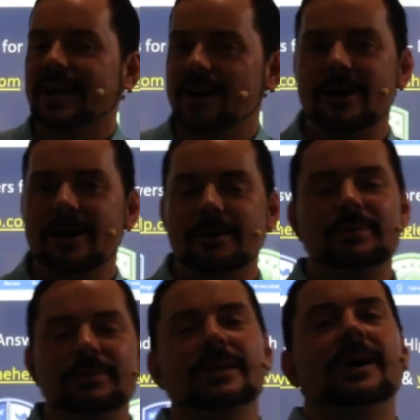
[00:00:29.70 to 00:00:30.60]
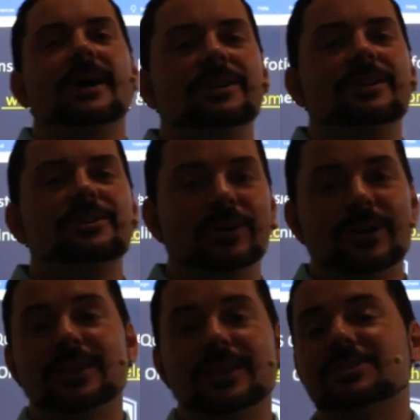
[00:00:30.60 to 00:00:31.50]
up uh, during their
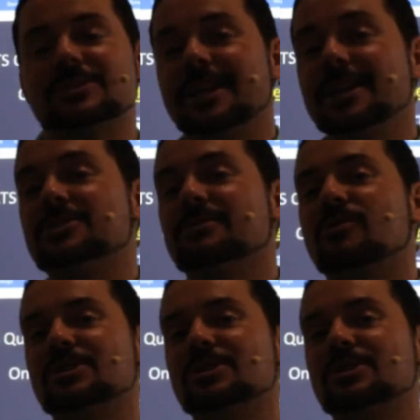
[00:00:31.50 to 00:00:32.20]
studies. Of course,